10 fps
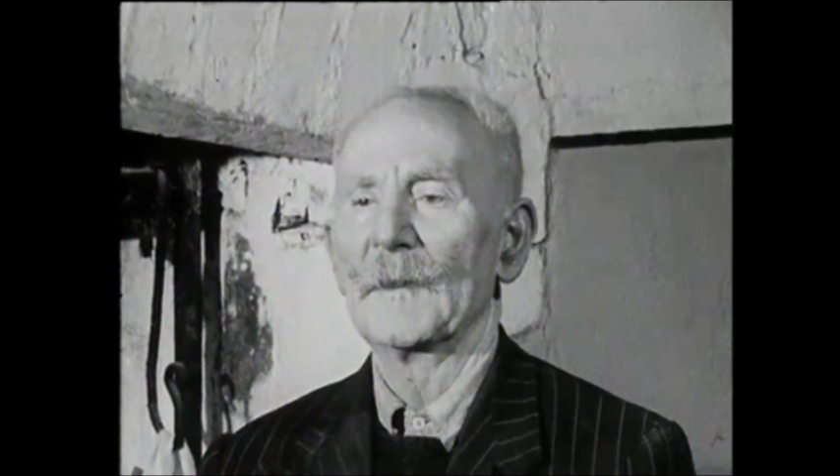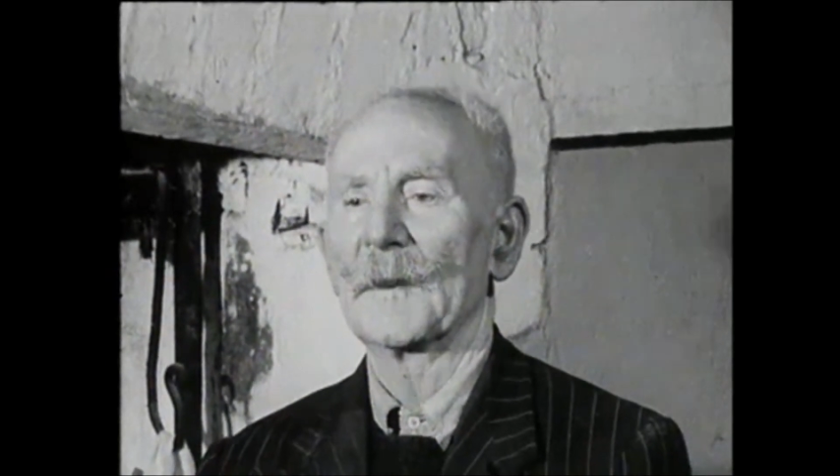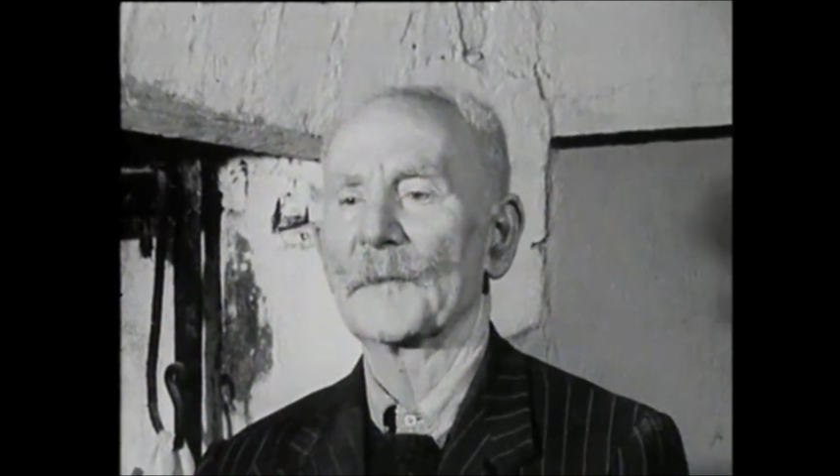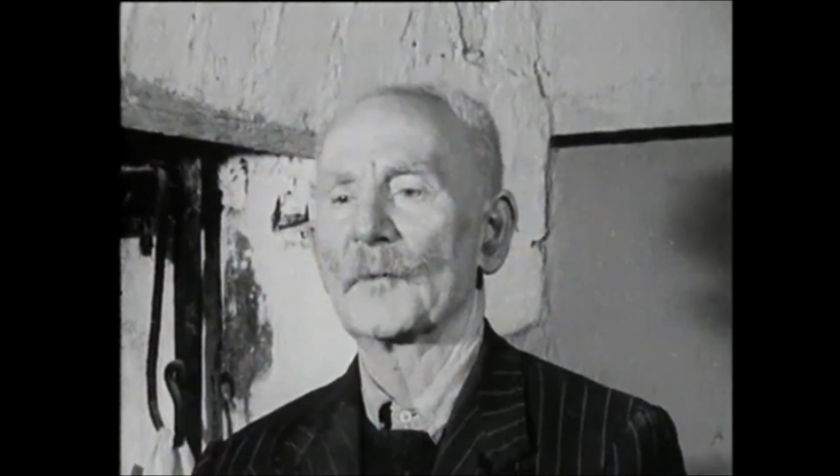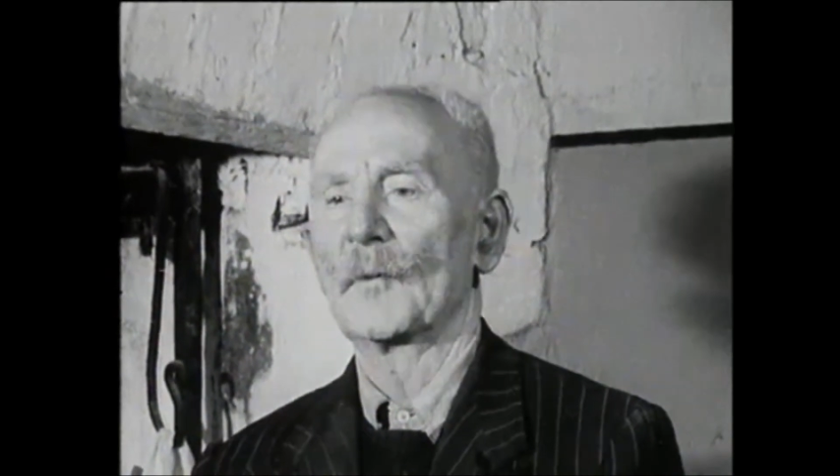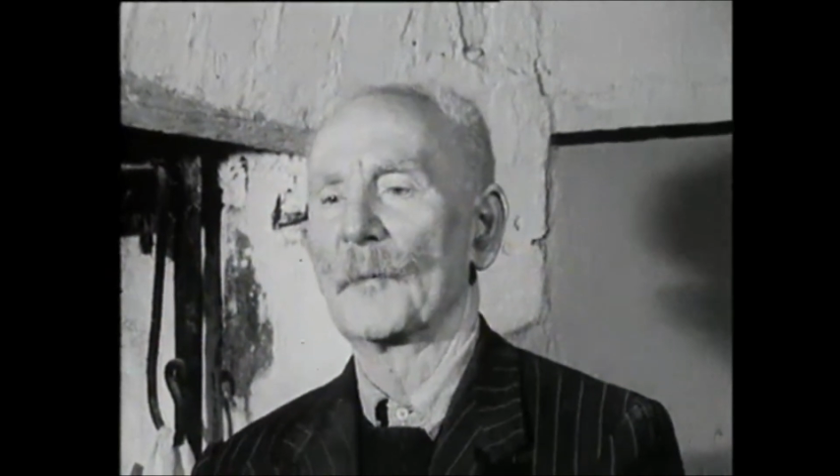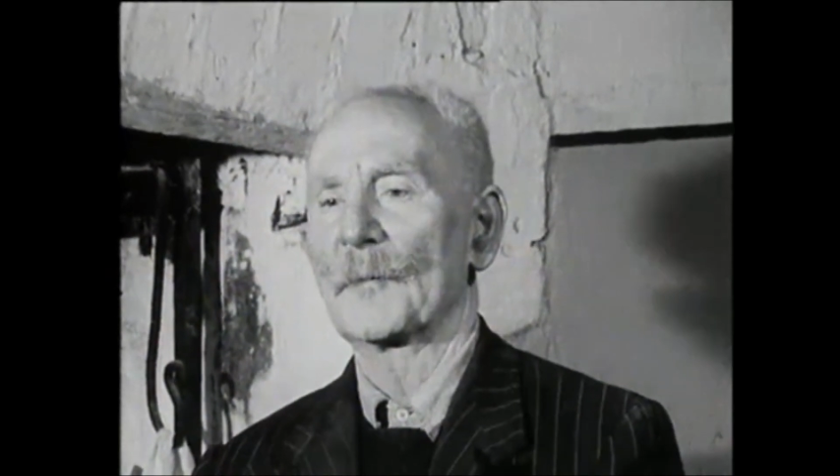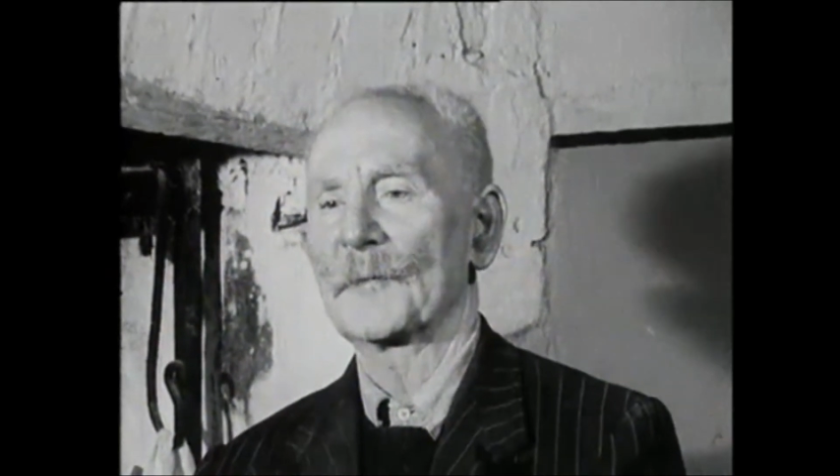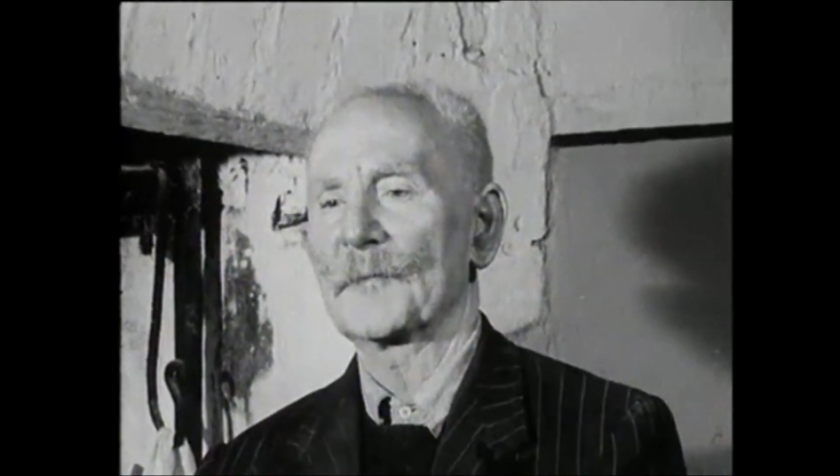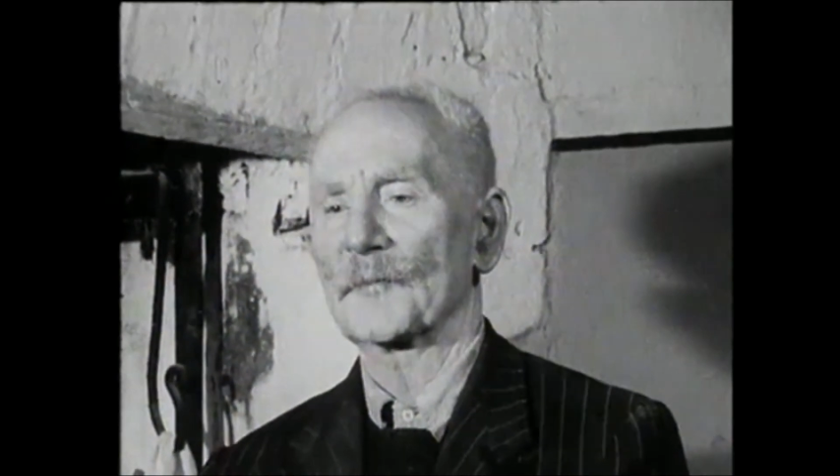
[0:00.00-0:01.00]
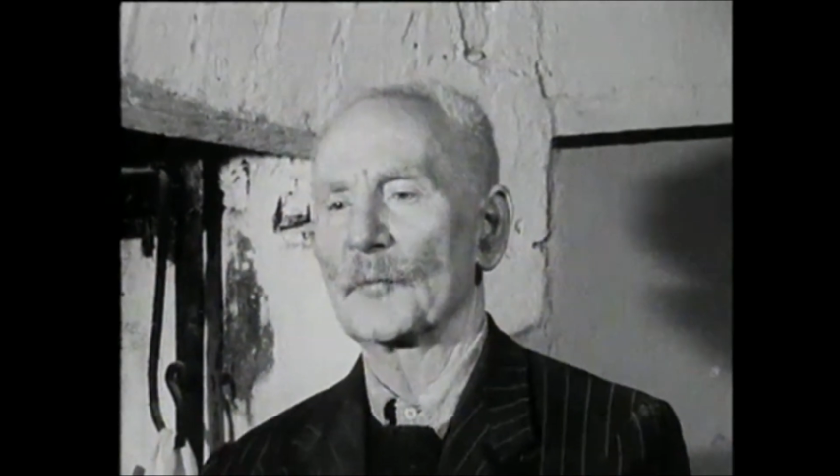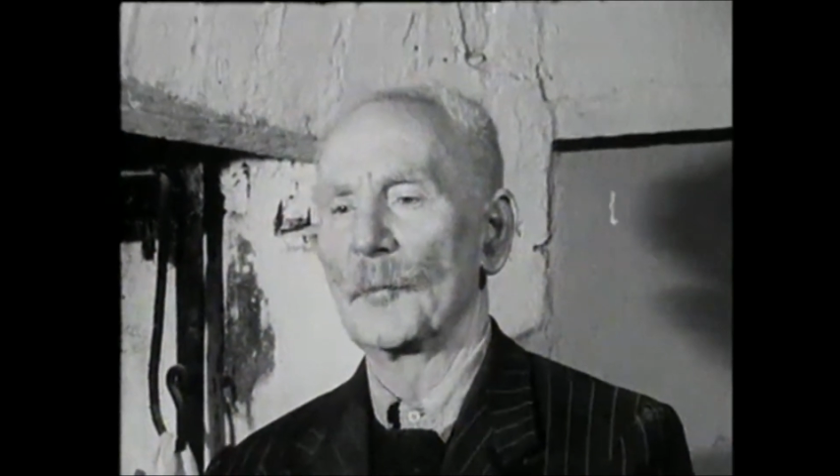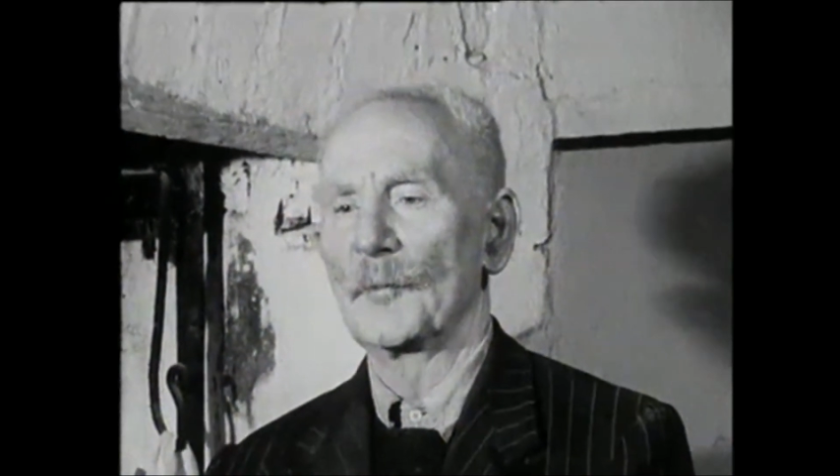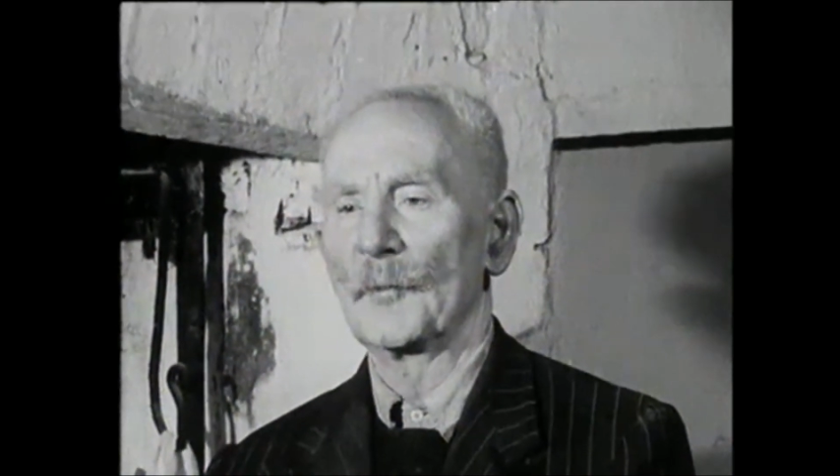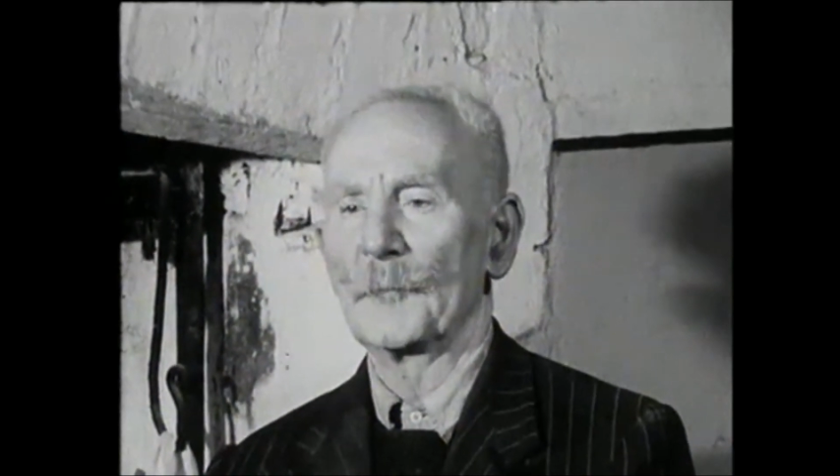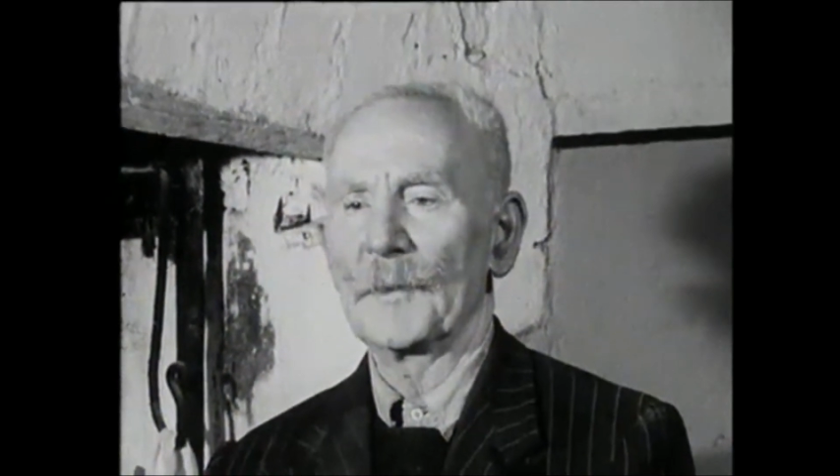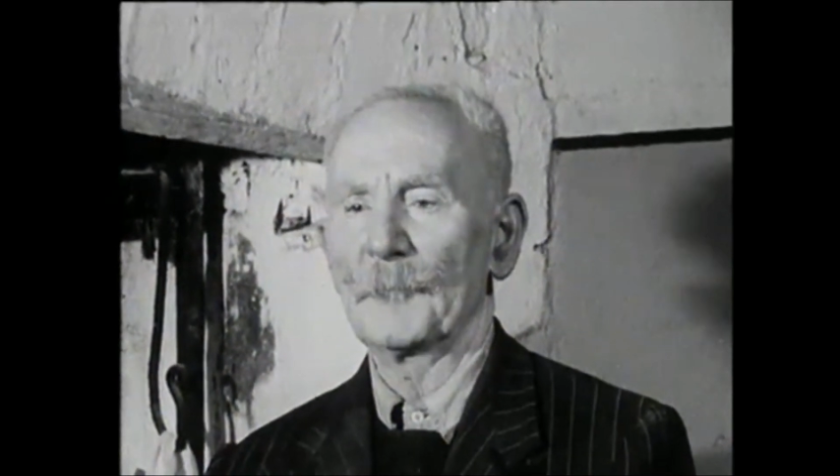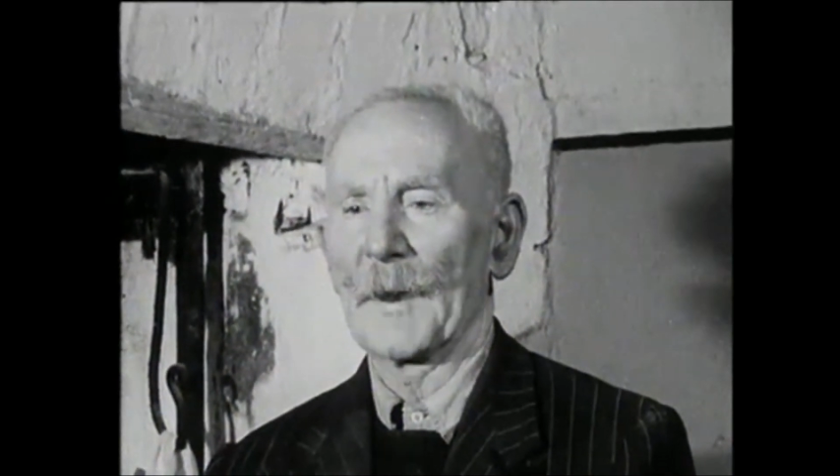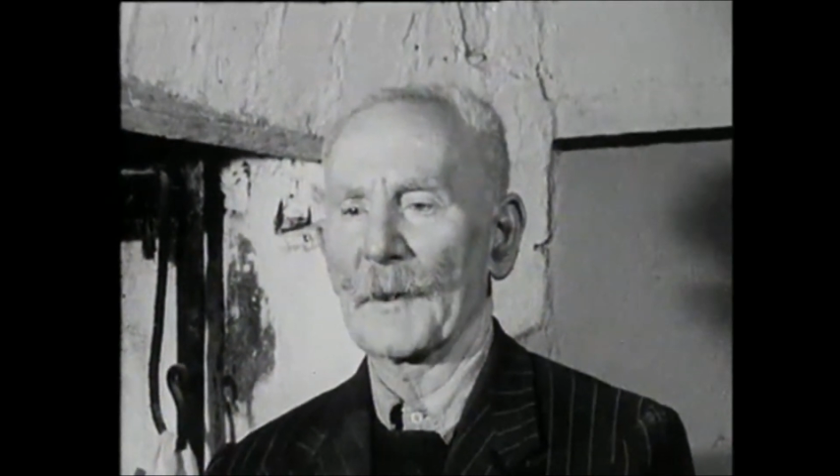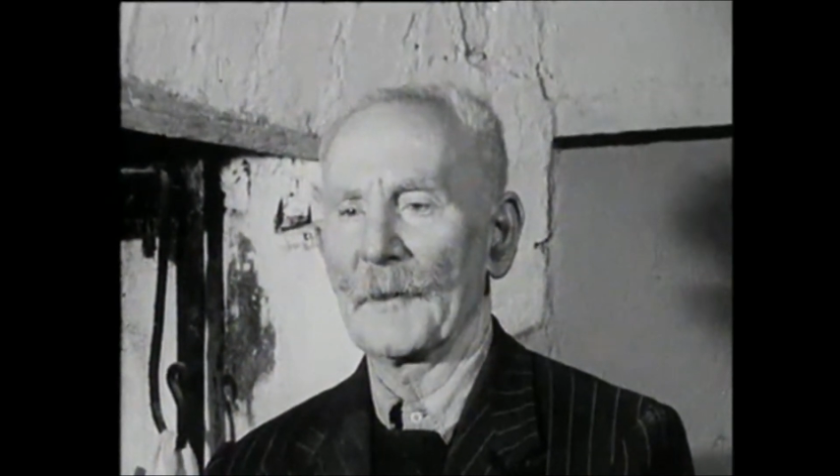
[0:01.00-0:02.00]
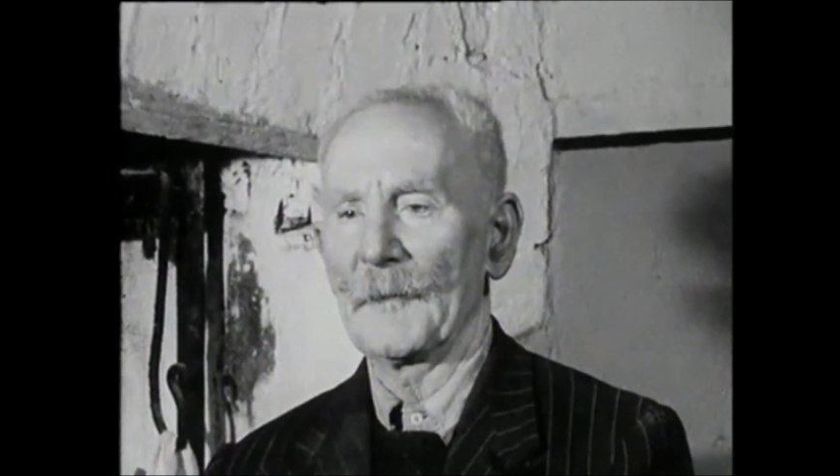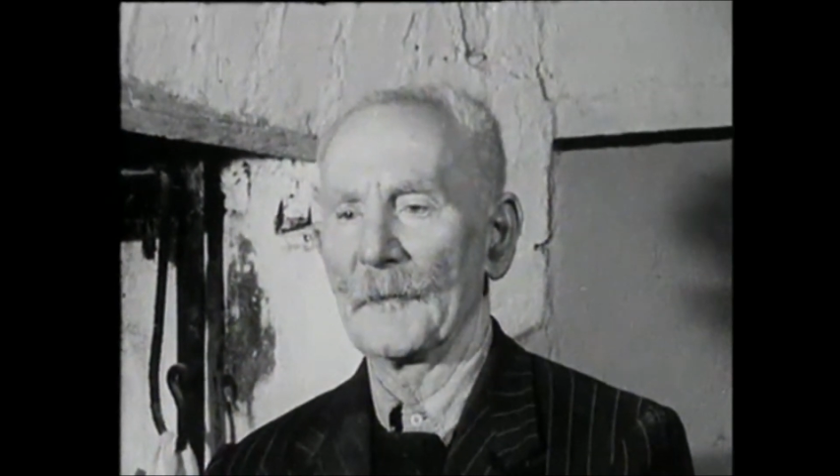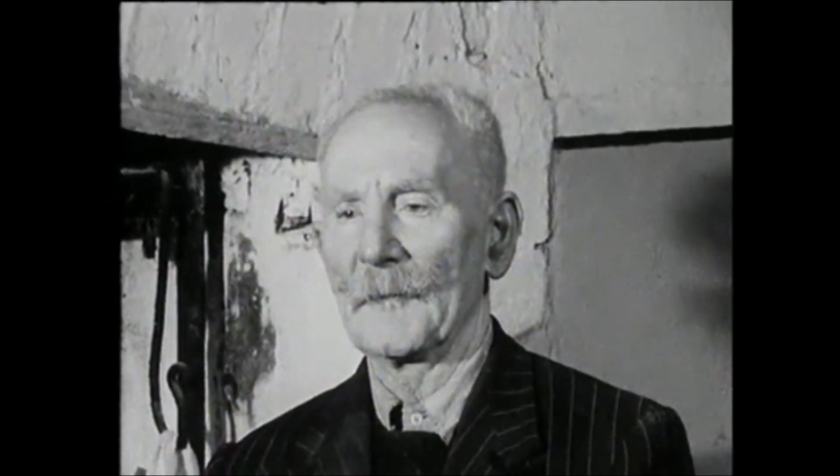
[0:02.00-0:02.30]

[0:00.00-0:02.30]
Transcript: and he'd go over with his scoop to a big bottle,